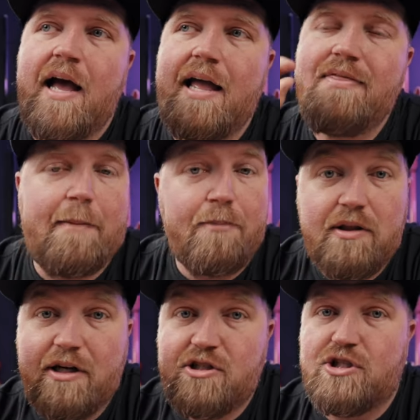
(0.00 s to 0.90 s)
in that
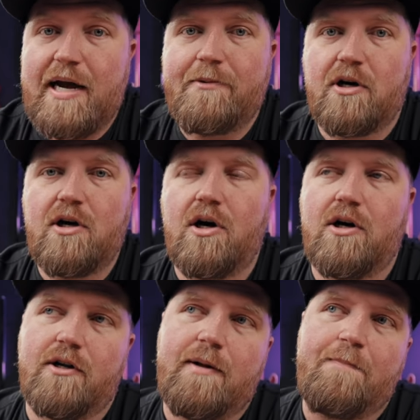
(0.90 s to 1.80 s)
book, there's a chapter
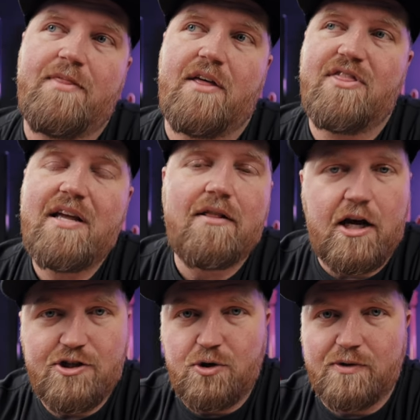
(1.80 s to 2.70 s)
called The
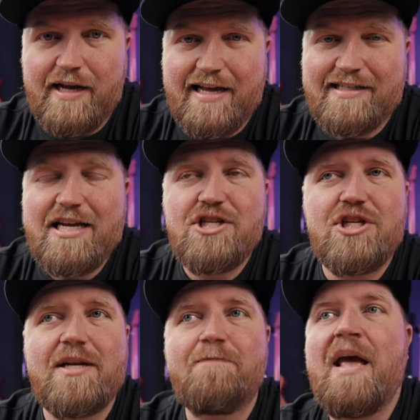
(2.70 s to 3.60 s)
Theological
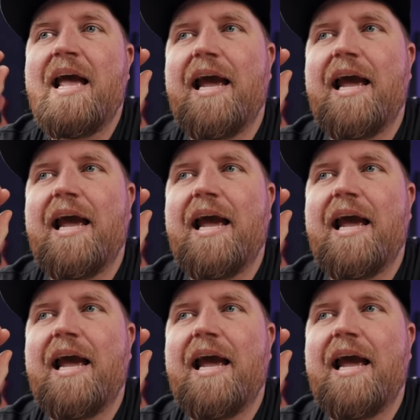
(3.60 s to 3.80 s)
Dietitian,